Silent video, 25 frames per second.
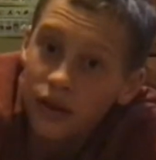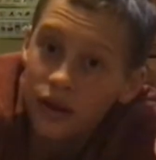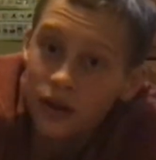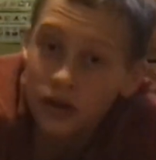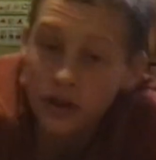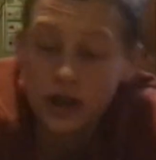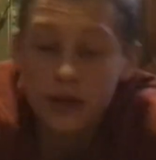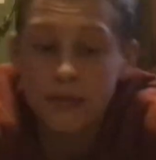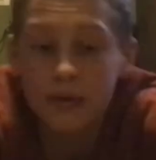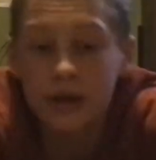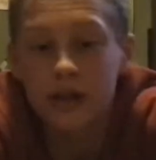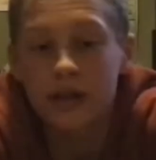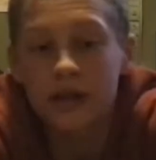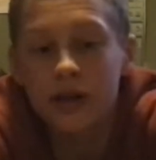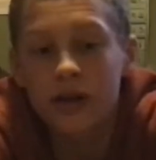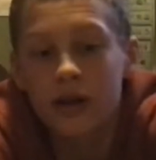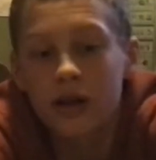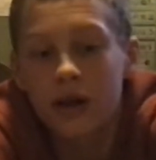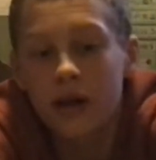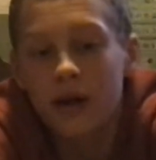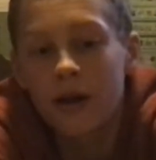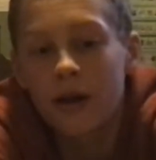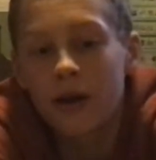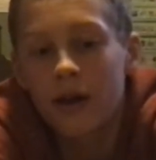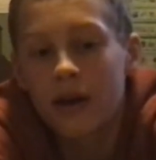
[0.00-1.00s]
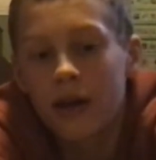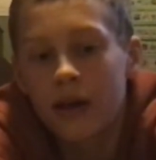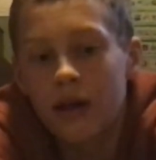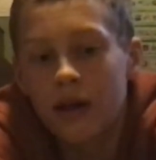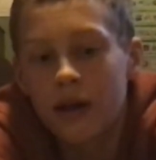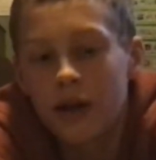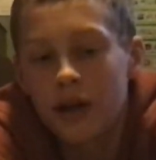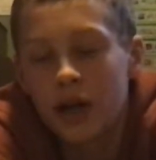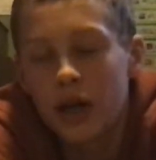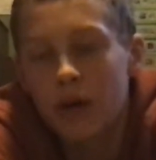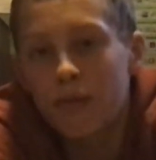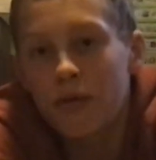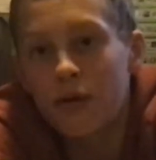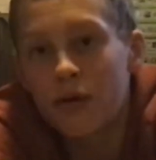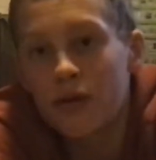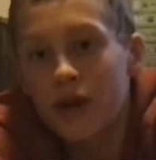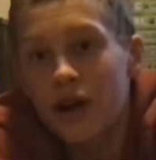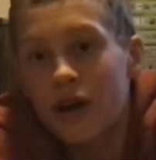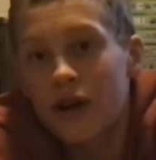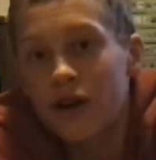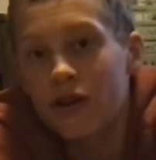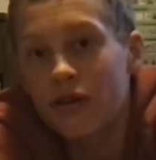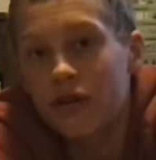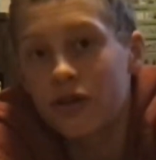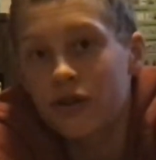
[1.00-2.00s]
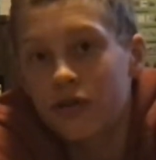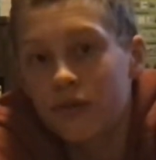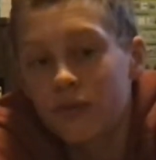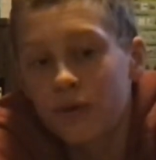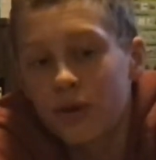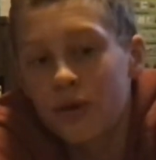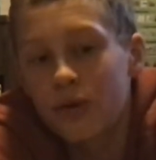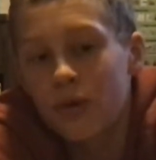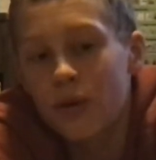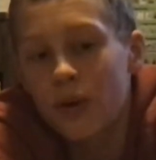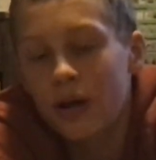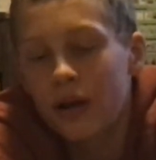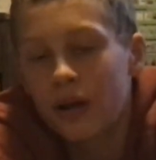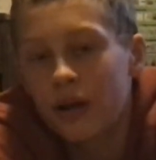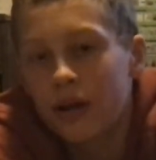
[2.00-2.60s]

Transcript: There should be a little nipple there, and you screw